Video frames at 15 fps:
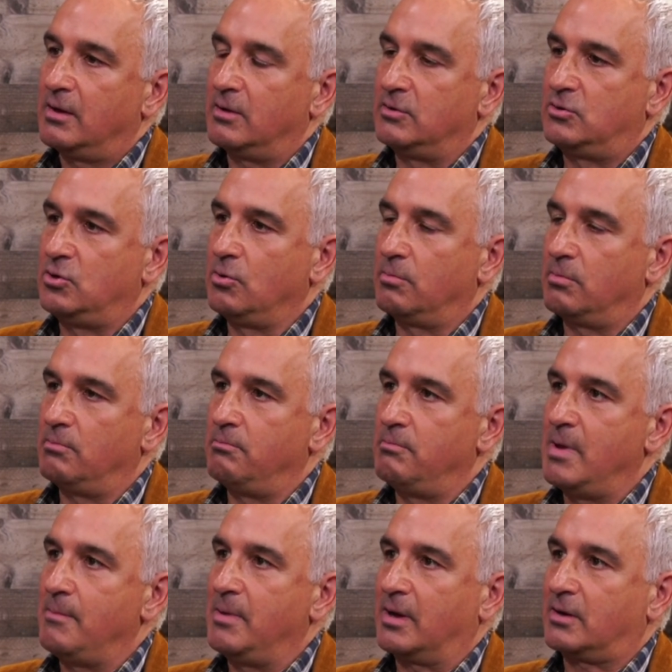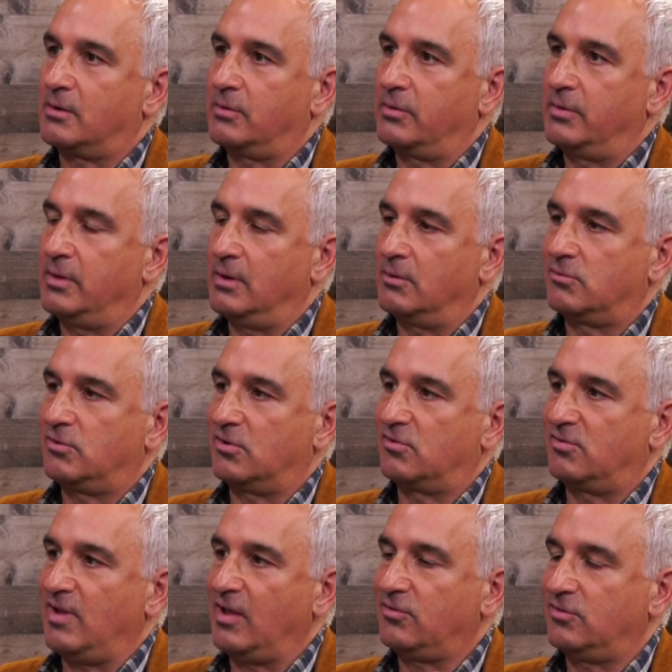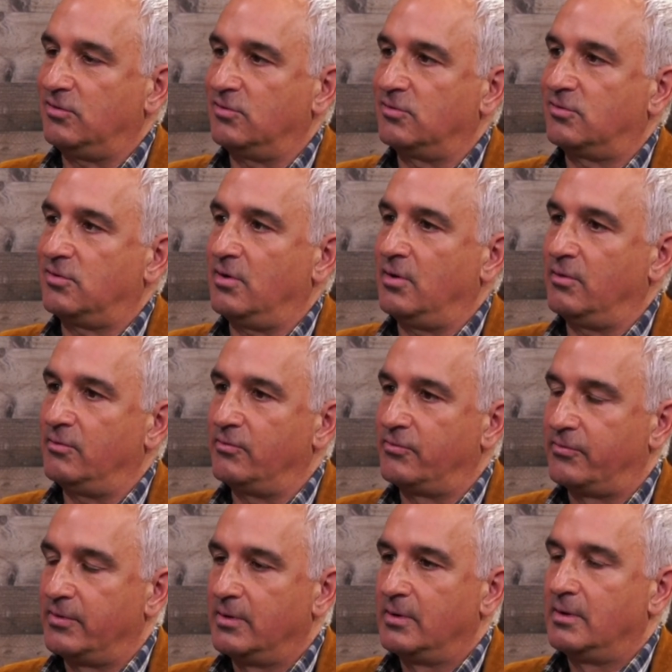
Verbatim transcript: do mimic the successes of,